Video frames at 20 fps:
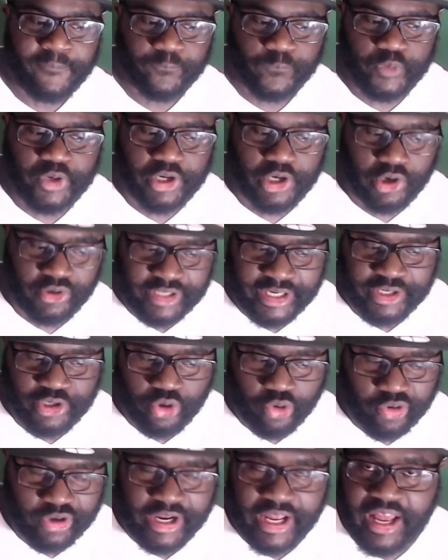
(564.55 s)
You know, they
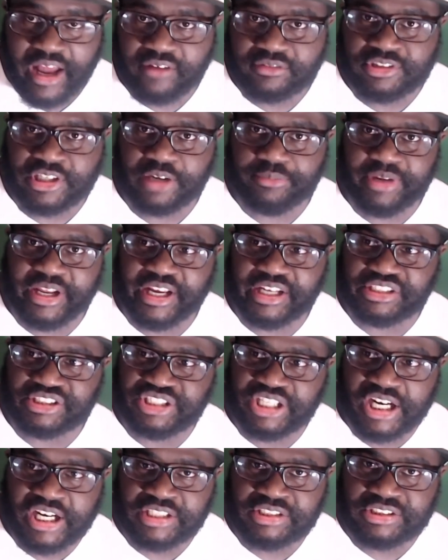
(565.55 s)
go into halftime, they
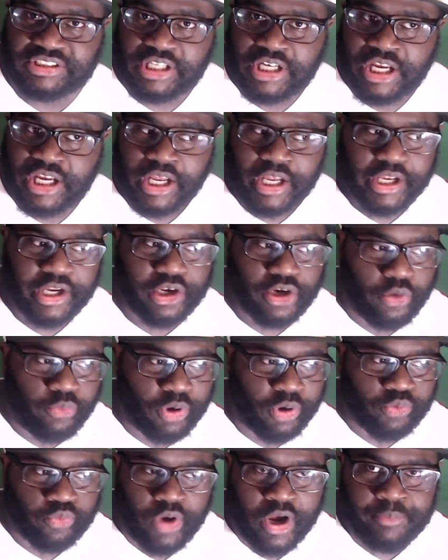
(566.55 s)
adjust. You know,
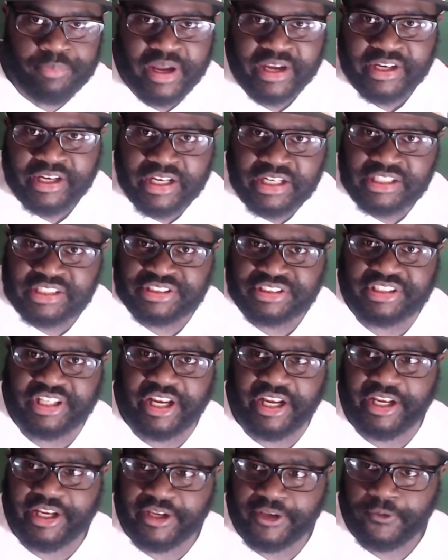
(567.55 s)
we're right back in this
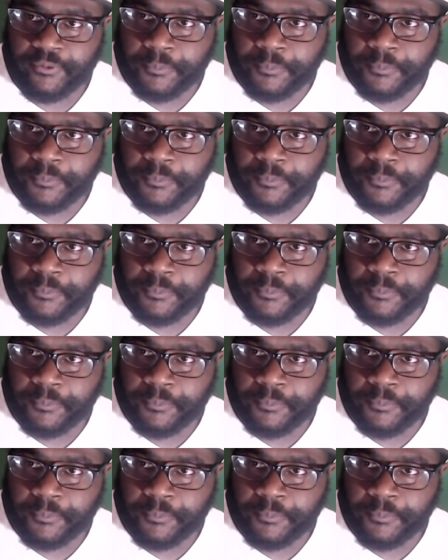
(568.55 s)
thing.